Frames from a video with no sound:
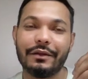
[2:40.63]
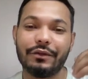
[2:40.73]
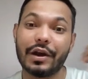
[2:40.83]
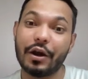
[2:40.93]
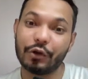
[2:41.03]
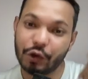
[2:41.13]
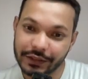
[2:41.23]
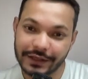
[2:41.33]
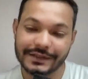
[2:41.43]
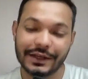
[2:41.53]
for how long
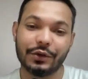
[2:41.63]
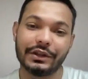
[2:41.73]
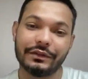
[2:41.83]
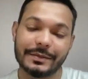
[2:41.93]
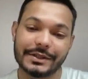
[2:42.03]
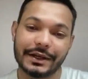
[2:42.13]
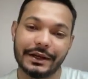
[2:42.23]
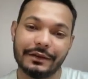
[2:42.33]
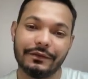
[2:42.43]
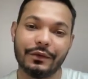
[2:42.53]
they are staying on the
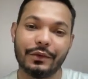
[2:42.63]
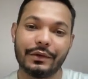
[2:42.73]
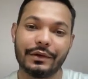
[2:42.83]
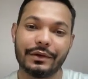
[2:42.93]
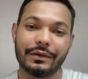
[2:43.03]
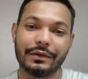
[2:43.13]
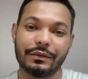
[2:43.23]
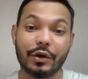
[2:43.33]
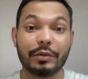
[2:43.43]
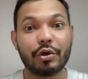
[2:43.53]
website, for
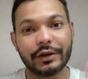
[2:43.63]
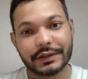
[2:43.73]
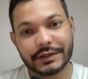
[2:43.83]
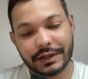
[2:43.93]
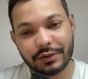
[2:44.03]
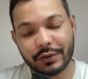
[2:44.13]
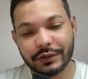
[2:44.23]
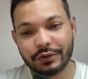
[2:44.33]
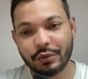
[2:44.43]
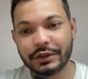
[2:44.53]
what products they are
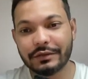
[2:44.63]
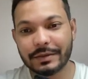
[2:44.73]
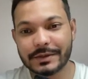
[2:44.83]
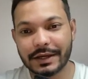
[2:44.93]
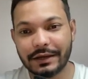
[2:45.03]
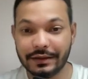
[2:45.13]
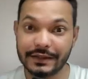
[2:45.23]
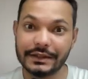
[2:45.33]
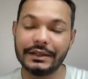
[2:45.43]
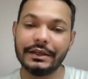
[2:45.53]
going through on the website.
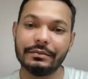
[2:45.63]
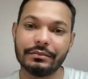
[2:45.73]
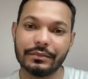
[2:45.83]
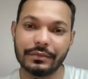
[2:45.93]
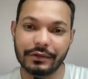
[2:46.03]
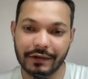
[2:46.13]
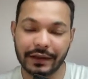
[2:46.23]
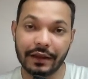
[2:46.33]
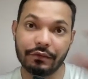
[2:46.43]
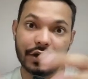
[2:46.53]
This is the
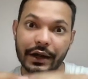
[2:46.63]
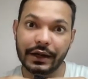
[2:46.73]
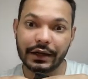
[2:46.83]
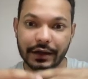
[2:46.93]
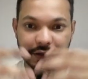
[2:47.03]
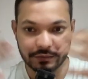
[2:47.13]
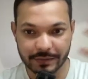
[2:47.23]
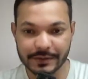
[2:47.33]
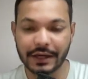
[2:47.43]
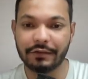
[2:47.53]
tracking for entire
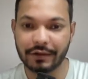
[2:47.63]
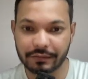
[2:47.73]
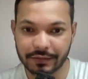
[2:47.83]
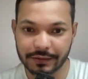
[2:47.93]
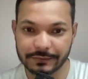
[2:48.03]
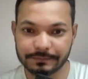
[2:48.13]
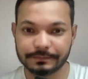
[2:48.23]
website traffic.